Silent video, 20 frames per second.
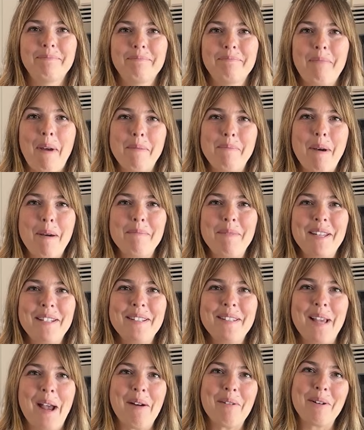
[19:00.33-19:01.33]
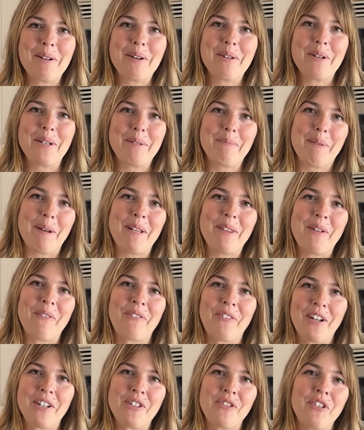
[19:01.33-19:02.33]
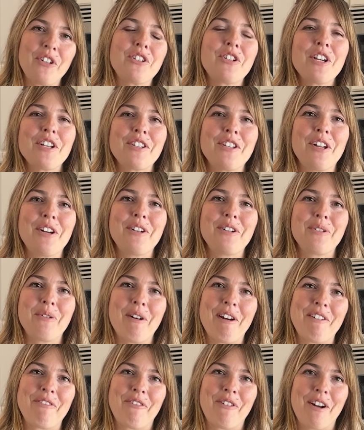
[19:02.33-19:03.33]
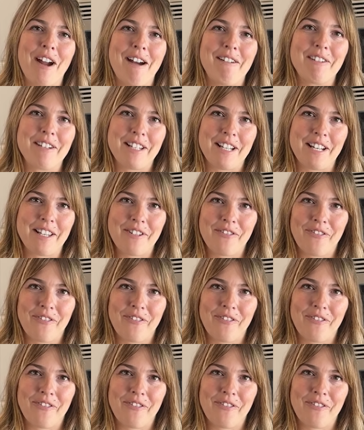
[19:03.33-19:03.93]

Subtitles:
My pumpkin sourdough has been in the fridge for just under 24 hours and it's